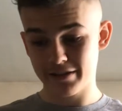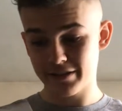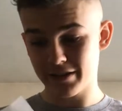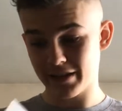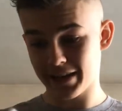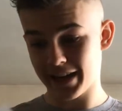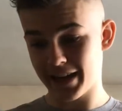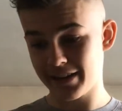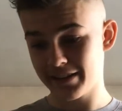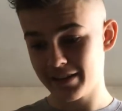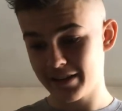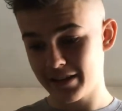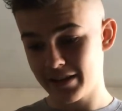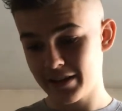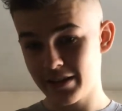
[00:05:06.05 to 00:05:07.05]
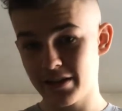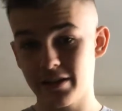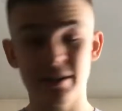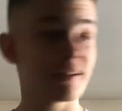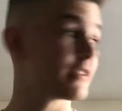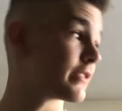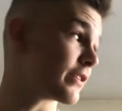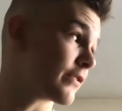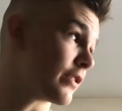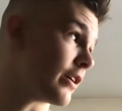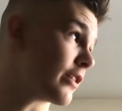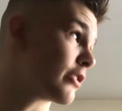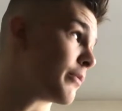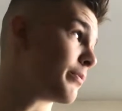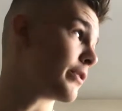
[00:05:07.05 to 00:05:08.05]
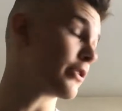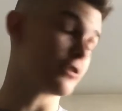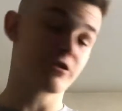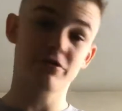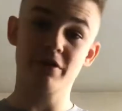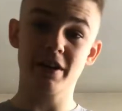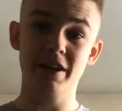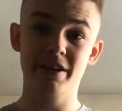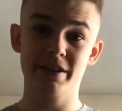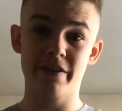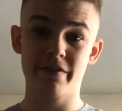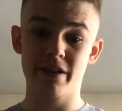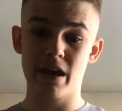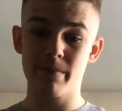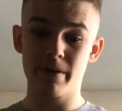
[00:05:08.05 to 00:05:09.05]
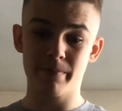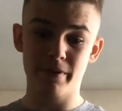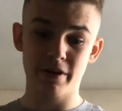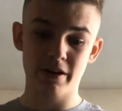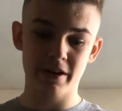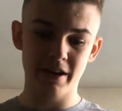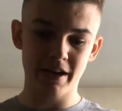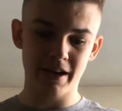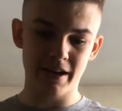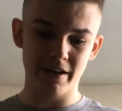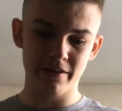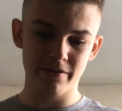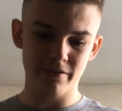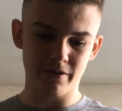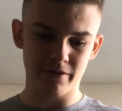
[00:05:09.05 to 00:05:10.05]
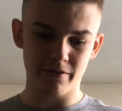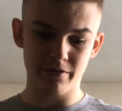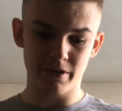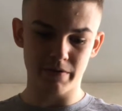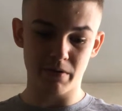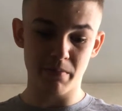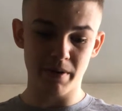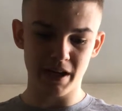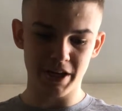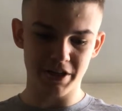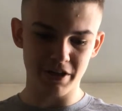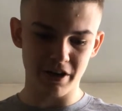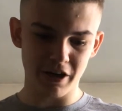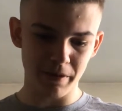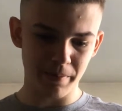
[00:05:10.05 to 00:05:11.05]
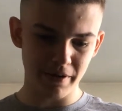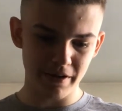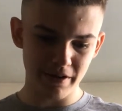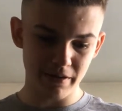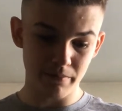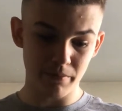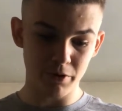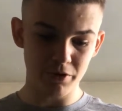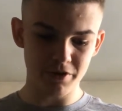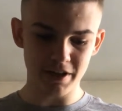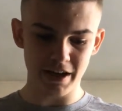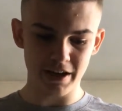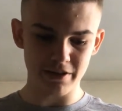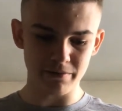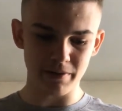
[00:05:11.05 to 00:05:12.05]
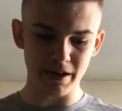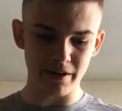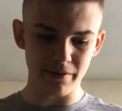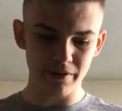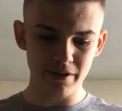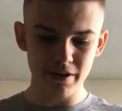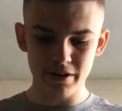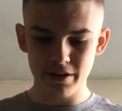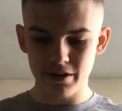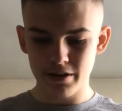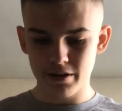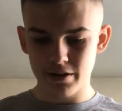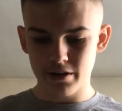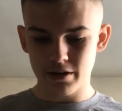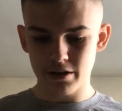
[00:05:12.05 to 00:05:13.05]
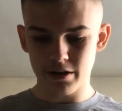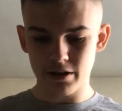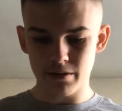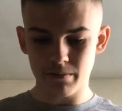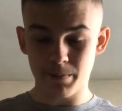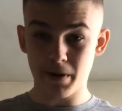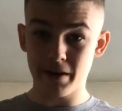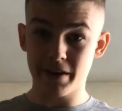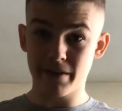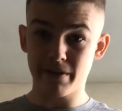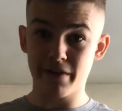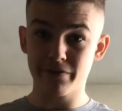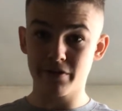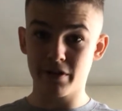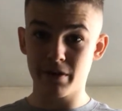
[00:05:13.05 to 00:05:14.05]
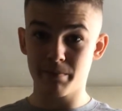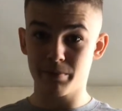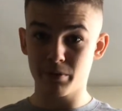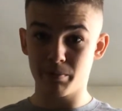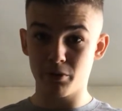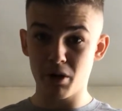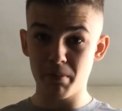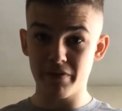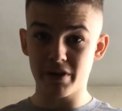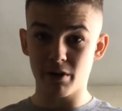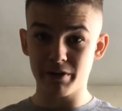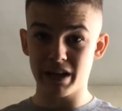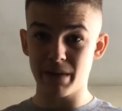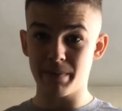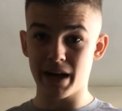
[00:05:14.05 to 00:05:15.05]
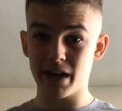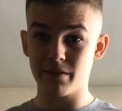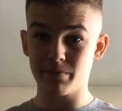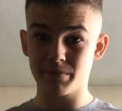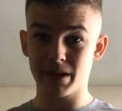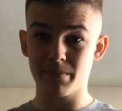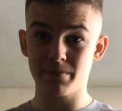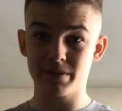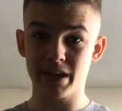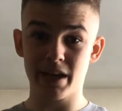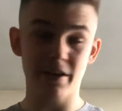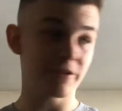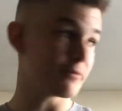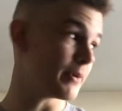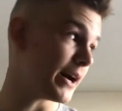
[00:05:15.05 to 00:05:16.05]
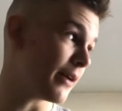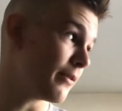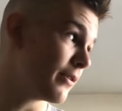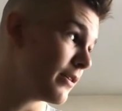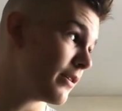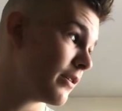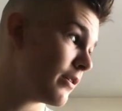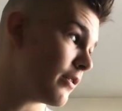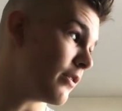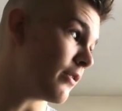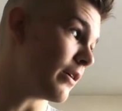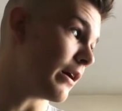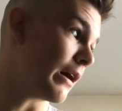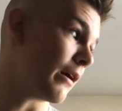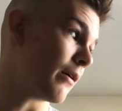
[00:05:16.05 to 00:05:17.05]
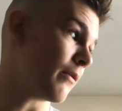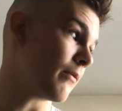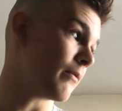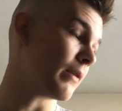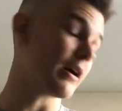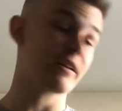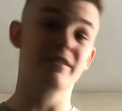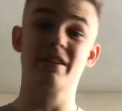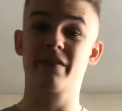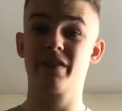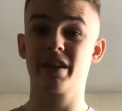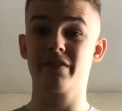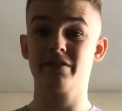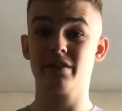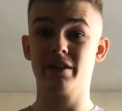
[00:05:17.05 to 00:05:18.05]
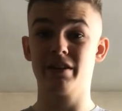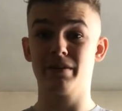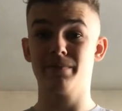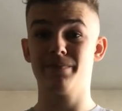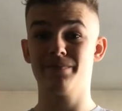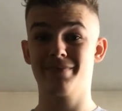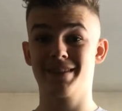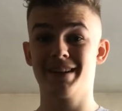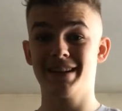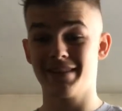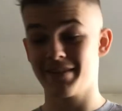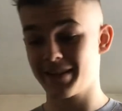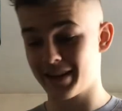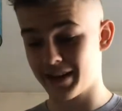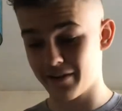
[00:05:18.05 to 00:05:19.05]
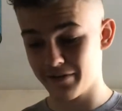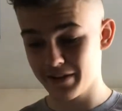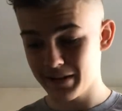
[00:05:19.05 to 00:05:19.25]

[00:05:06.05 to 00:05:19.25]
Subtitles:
Again, they've got a couple of good strikers, haven't they? McBurney and, who's the other one? Billy Sharp, Mousse as well. Apparently they're after Bournemouth goalkeeper Aaron Ramsdale as well. Actually, I think they've signed him. I think they have.